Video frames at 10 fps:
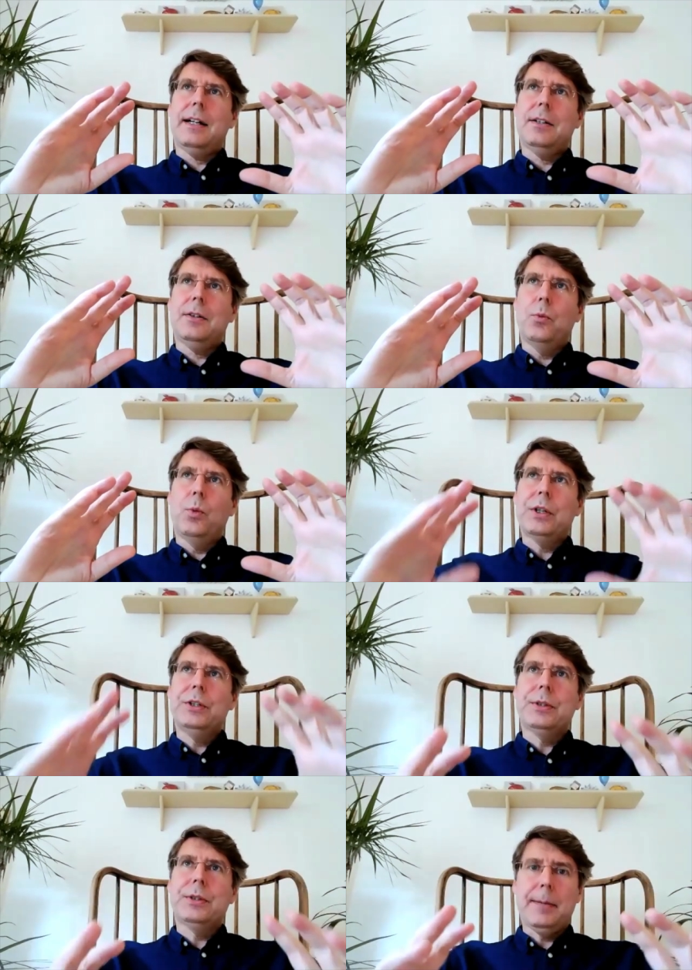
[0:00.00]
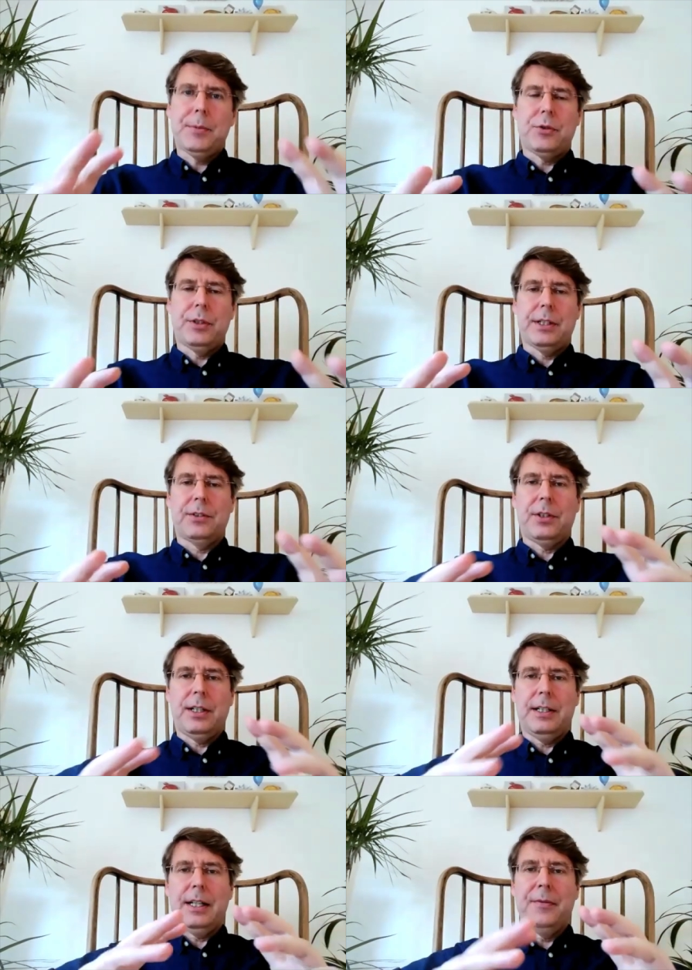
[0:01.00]
what are you capturing
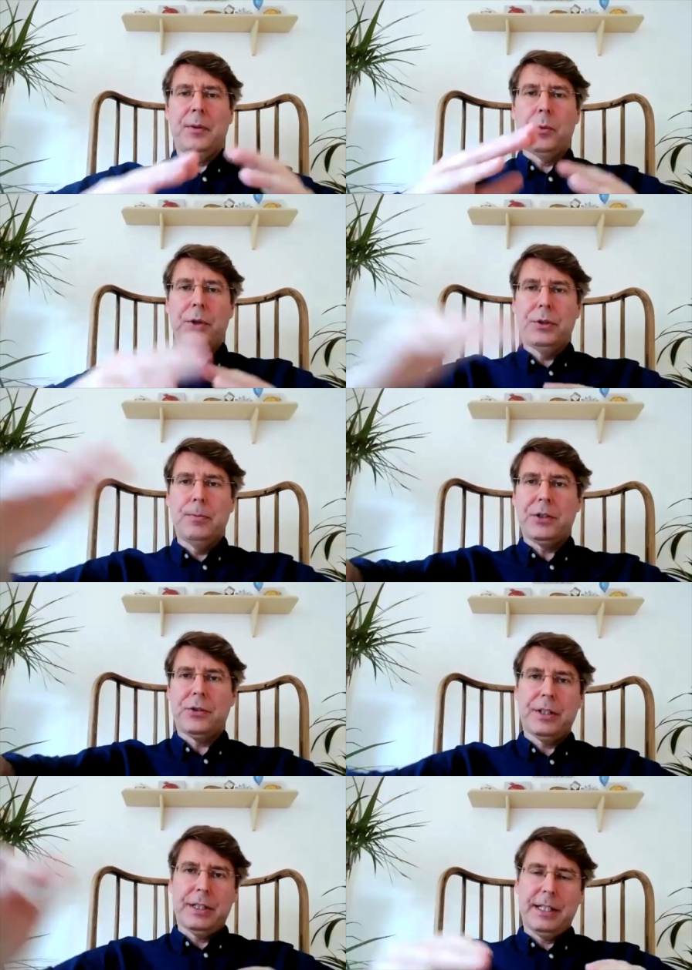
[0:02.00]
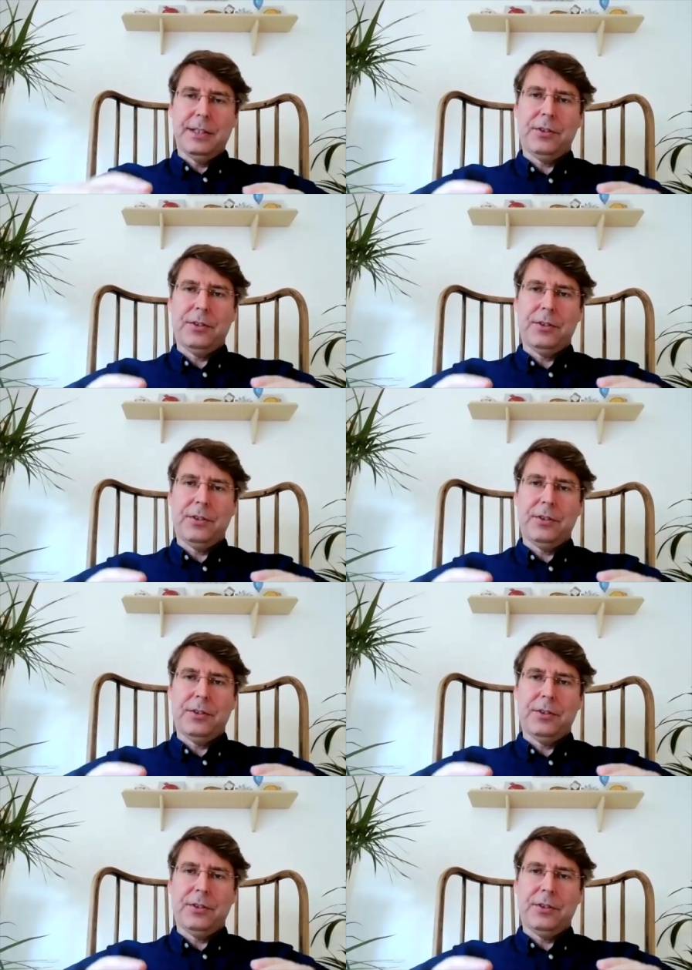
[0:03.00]
uh, and then what are you measuring again?